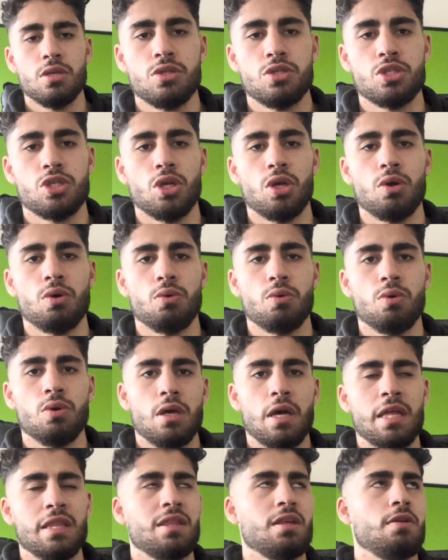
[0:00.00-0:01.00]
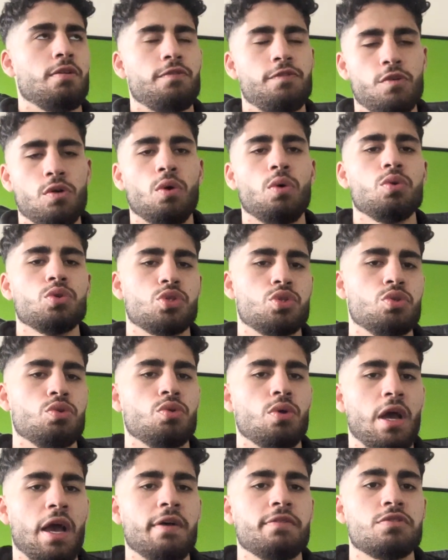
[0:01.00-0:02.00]
So, and then of course you
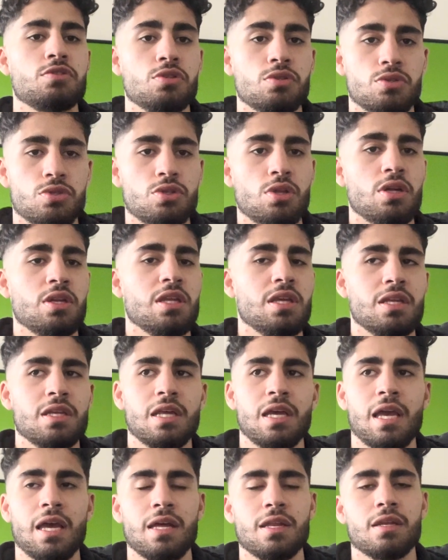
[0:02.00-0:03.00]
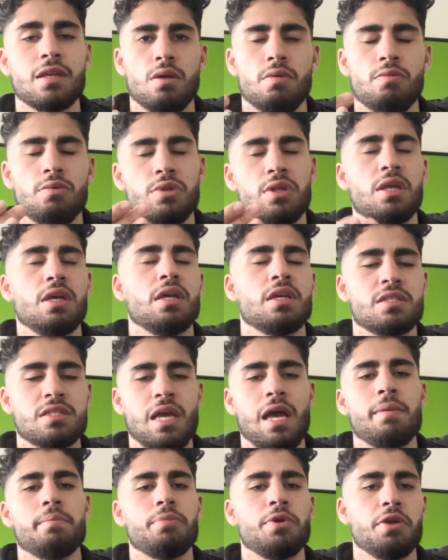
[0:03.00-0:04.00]
have to study it again when the
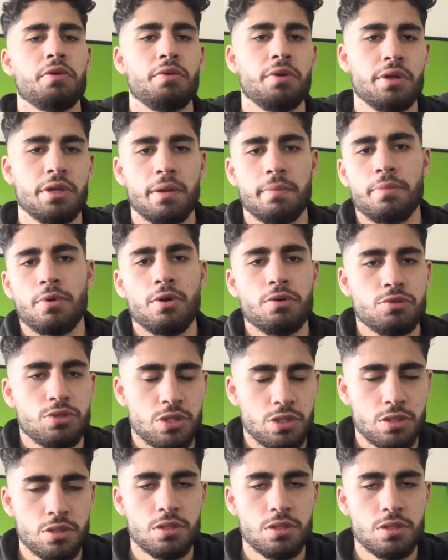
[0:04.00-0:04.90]
exam period approaches.